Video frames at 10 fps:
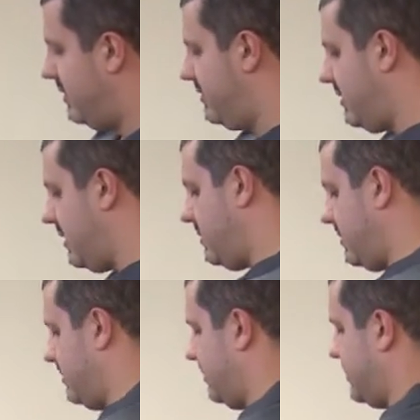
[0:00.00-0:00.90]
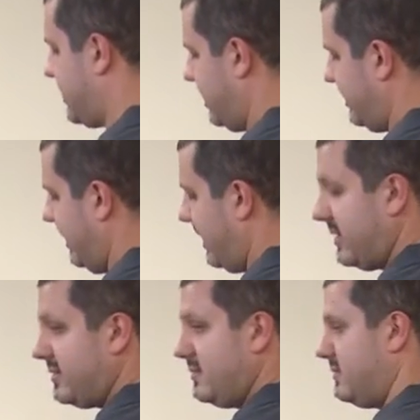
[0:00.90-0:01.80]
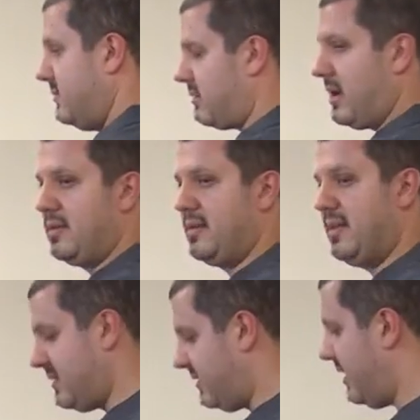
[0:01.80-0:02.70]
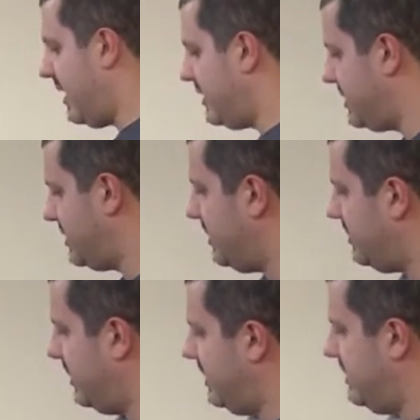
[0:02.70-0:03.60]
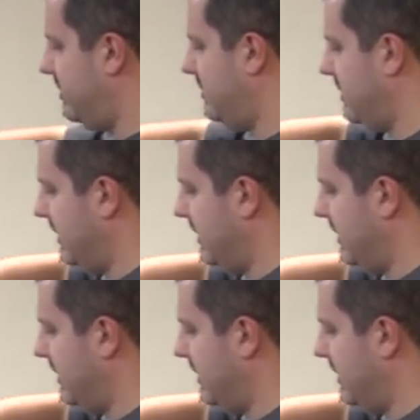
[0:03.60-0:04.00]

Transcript: So I'm just going to take it around to that side and show you what you do.